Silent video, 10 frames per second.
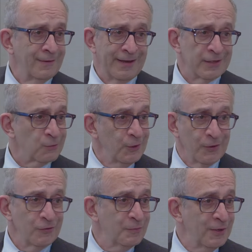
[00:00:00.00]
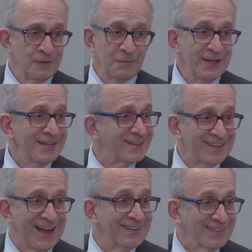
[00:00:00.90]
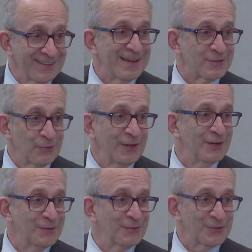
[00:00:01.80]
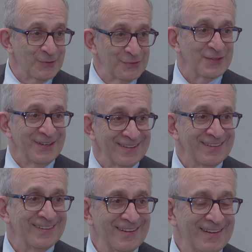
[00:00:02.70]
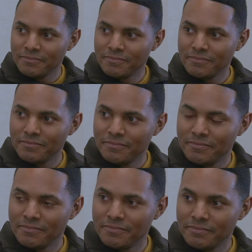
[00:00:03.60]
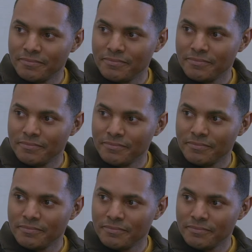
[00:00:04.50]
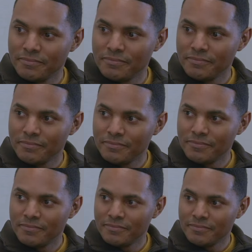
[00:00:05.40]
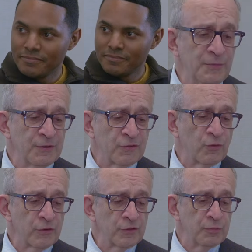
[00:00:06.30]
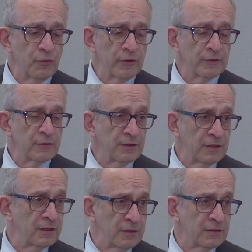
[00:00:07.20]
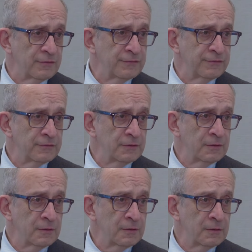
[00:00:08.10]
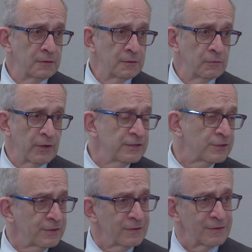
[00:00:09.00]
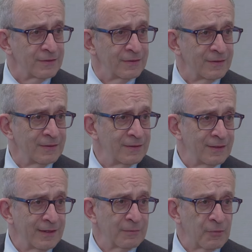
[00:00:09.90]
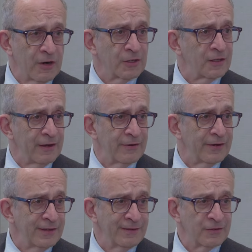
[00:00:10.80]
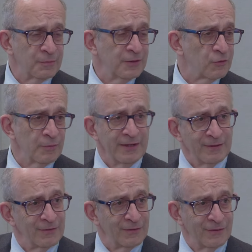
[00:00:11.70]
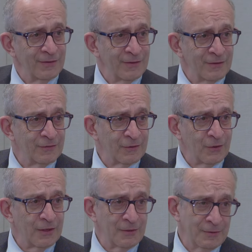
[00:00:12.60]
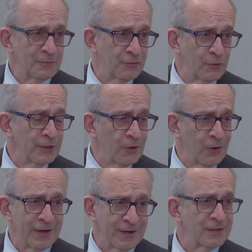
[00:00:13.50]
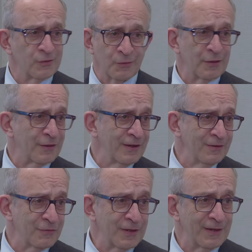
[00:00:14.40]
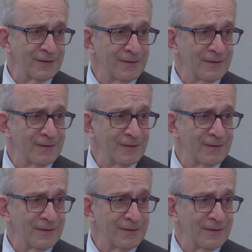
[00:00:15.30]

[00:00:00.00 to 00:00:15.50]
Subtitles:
as we know, you've been in the media a lot in the last week, which we've seen, and you've been articulate, and you've been a strong supporter of righteousness and moral clarity, and that's been tremendous. So before we go on, I just want to thank you for that.